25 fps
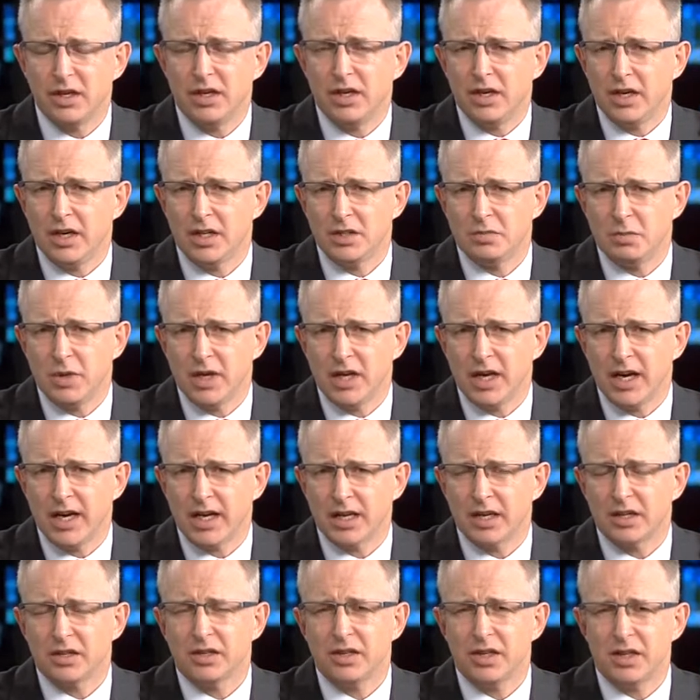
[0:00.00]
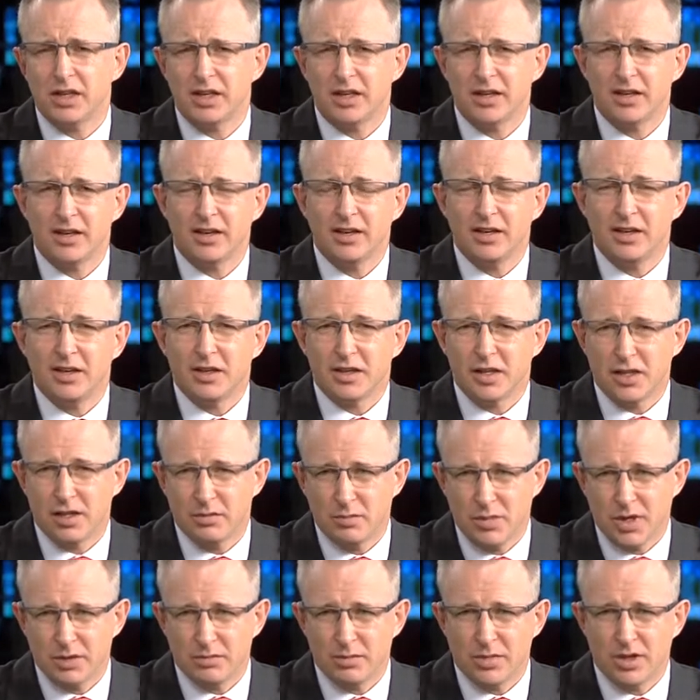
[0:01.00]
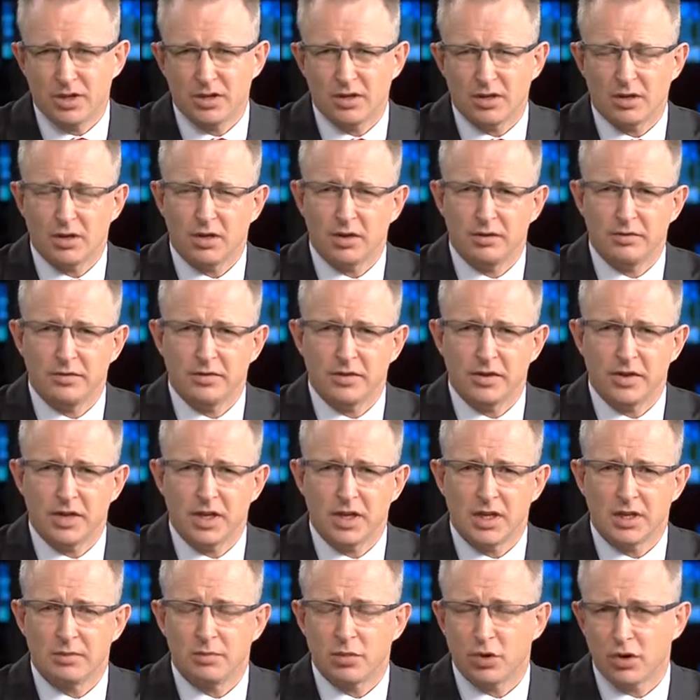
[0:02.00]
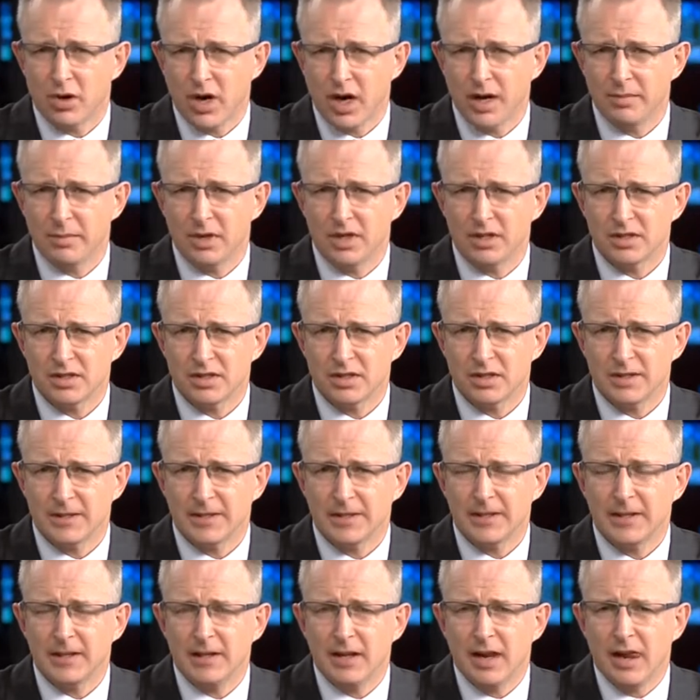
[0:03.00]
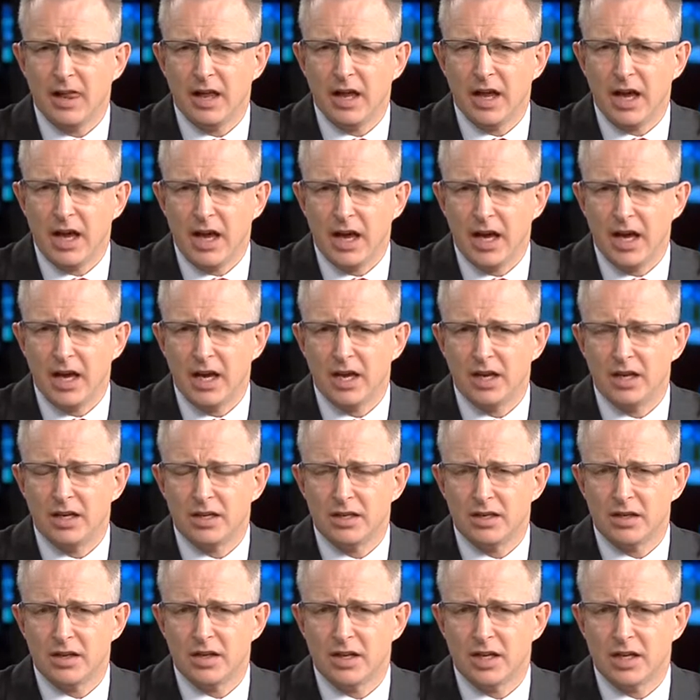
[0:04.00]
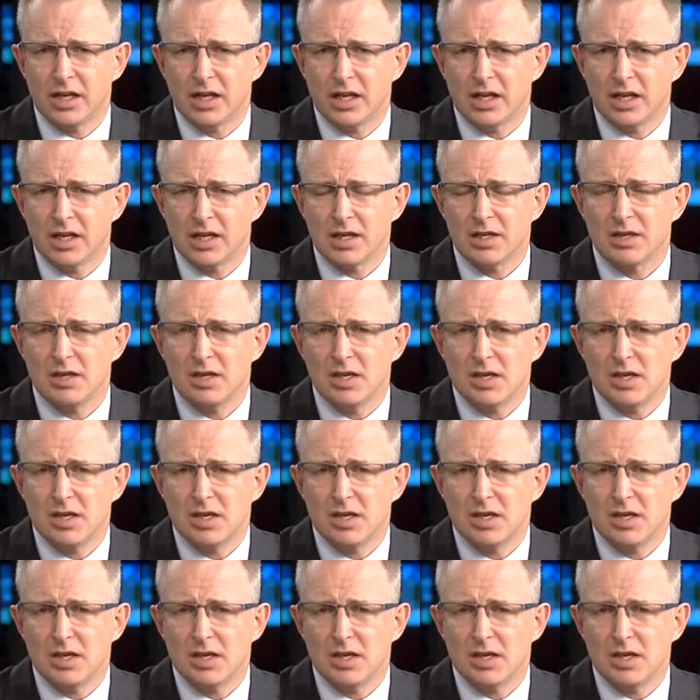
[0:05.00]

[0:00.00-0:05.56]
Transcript: It's been a clear commitment of the Prime Minister and the uh,